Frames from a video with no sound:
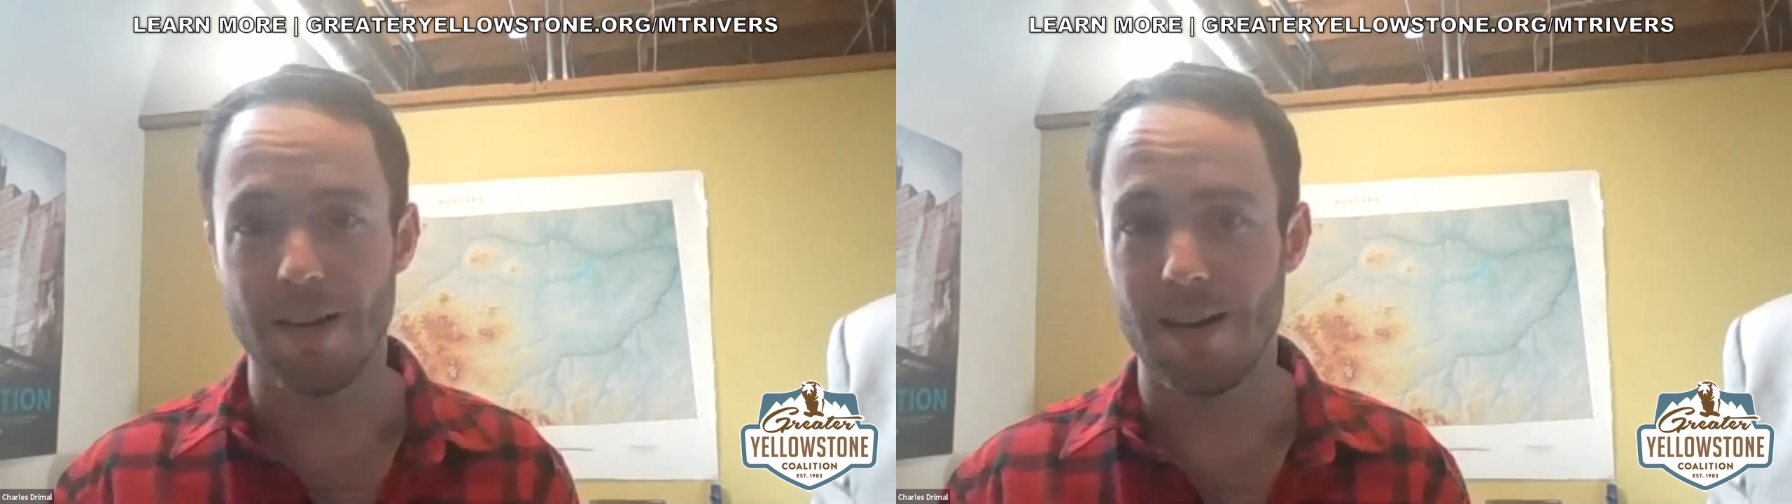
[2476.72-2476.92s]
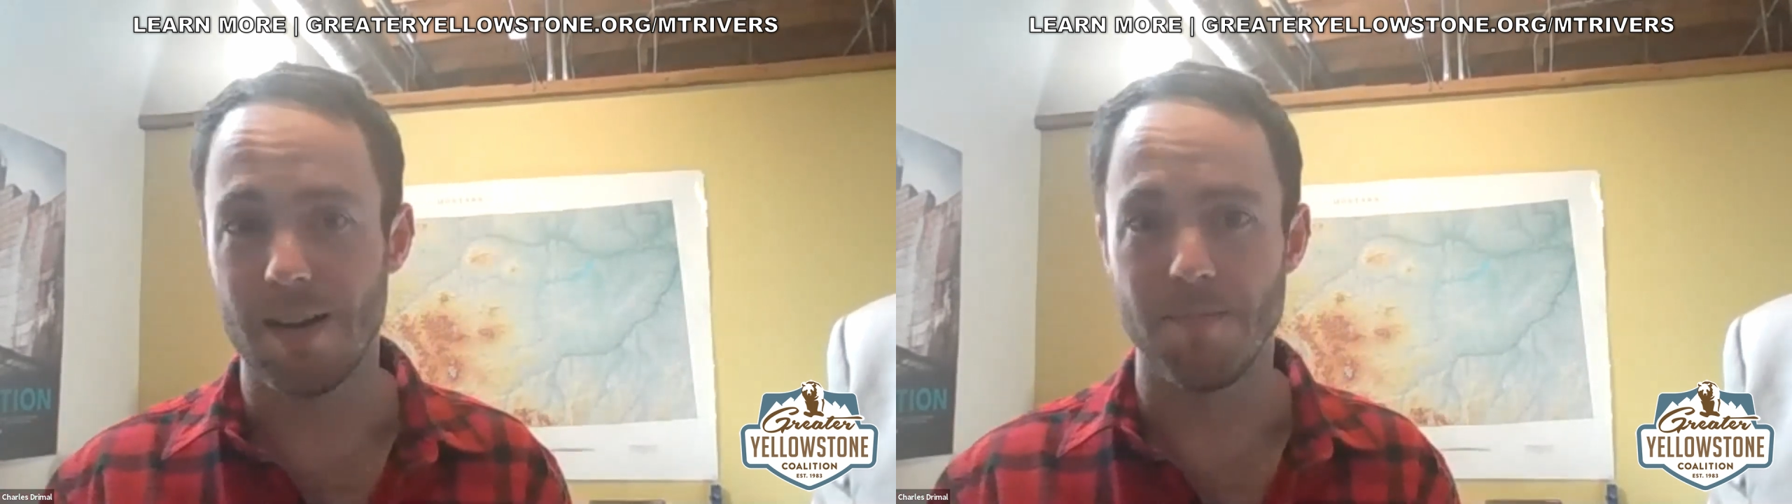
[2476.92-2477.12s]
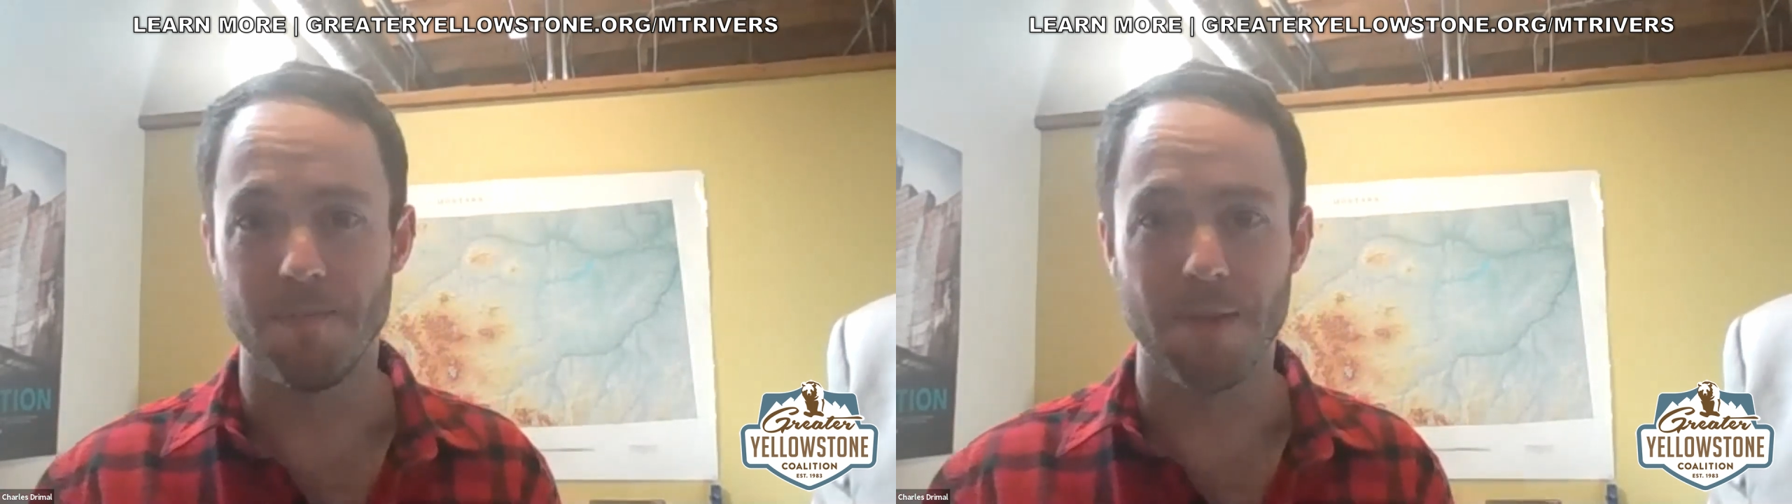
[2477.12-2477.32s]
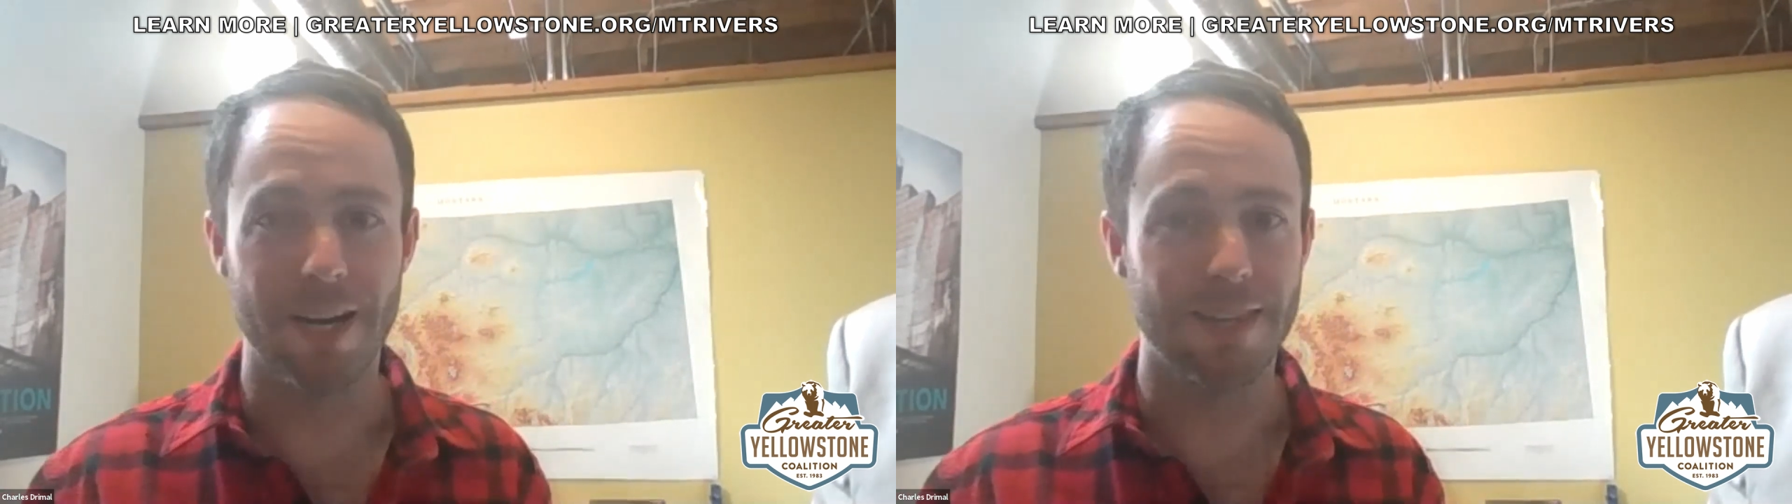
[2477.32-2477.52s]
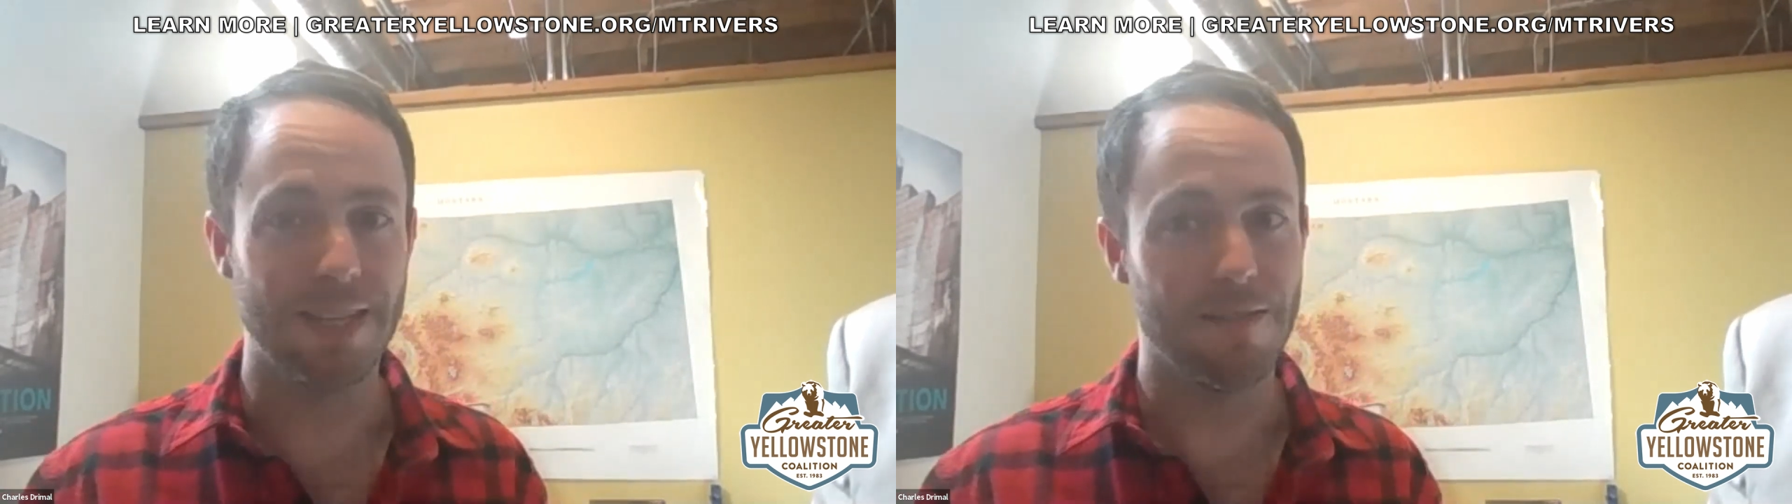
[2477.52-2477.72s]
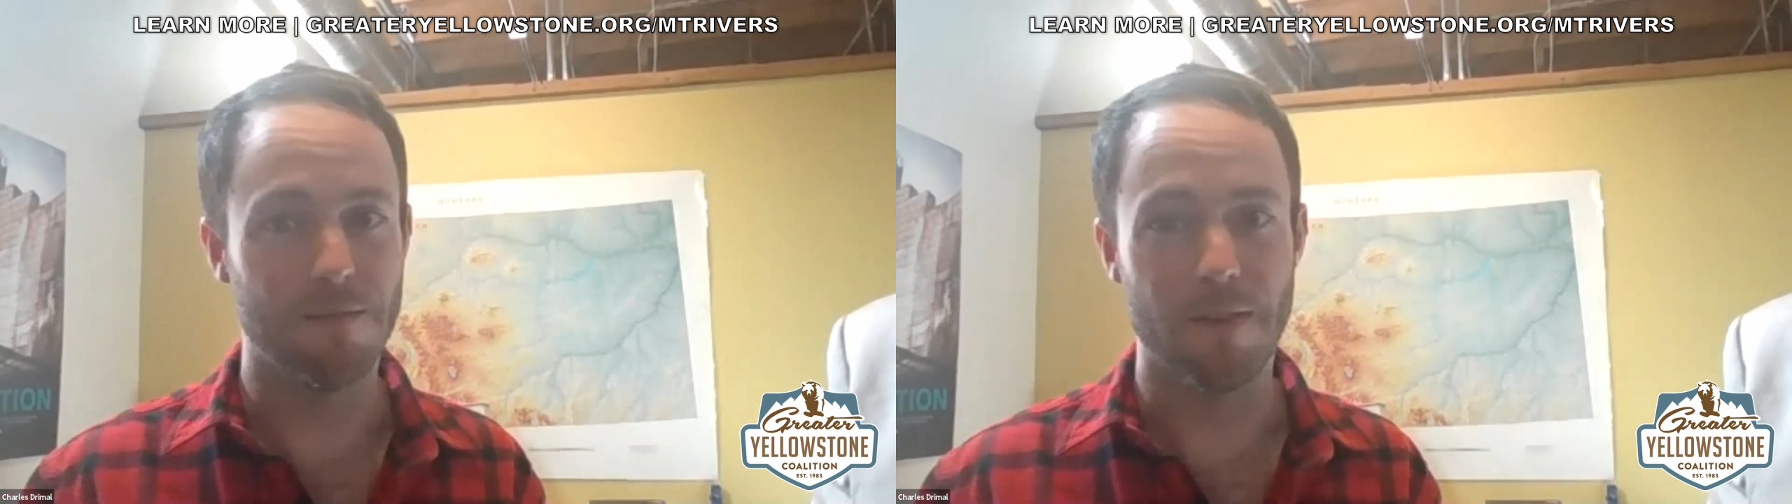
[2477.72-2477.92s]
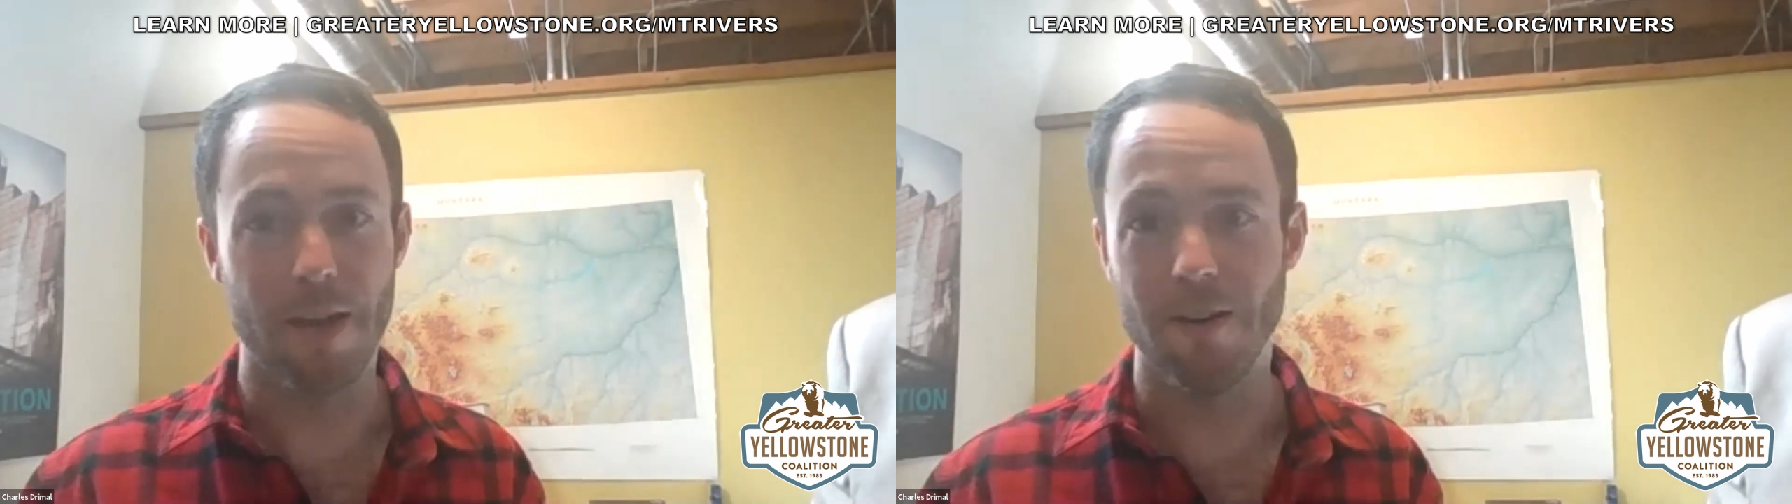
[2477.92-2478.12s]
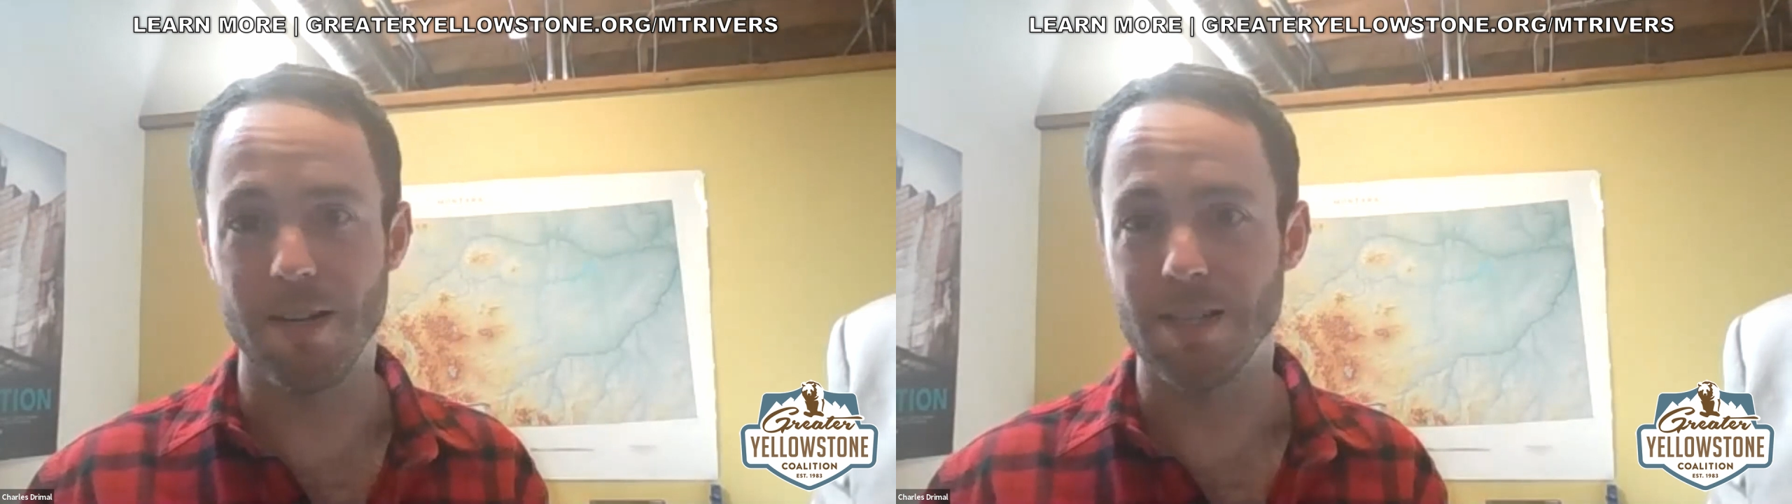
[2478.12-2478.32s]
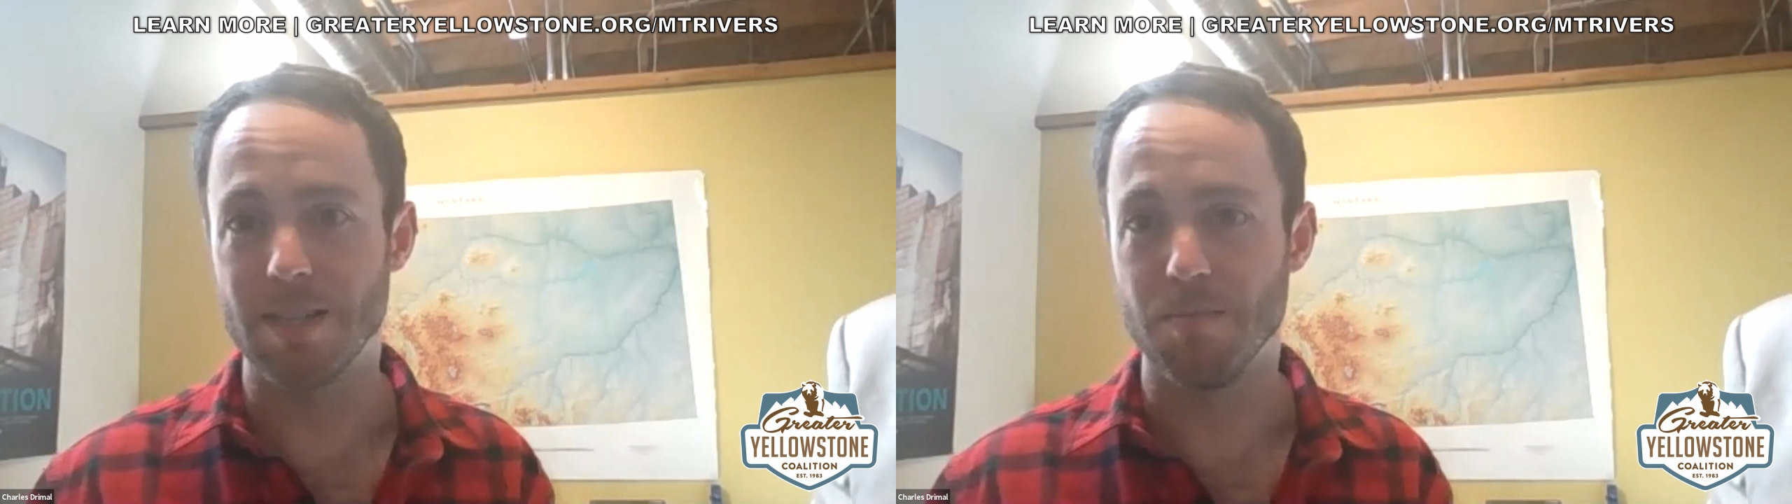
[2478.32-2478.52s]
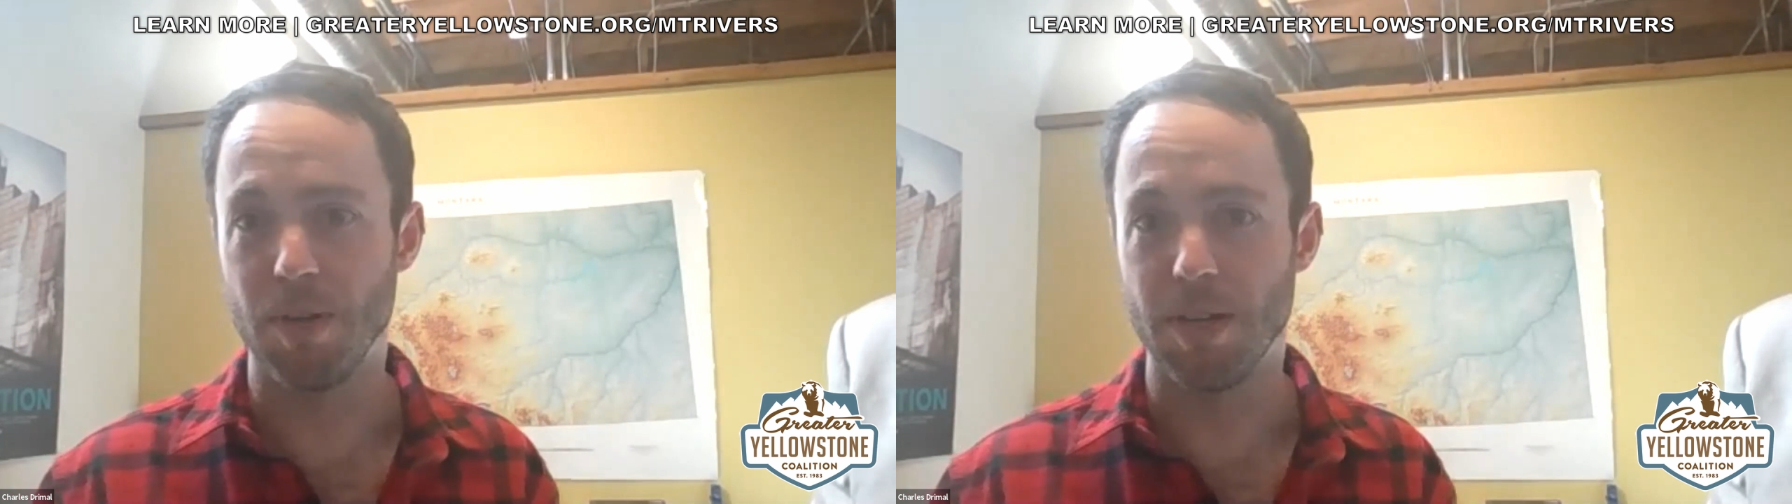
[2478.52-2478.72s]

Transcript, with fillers: um, I think it varies,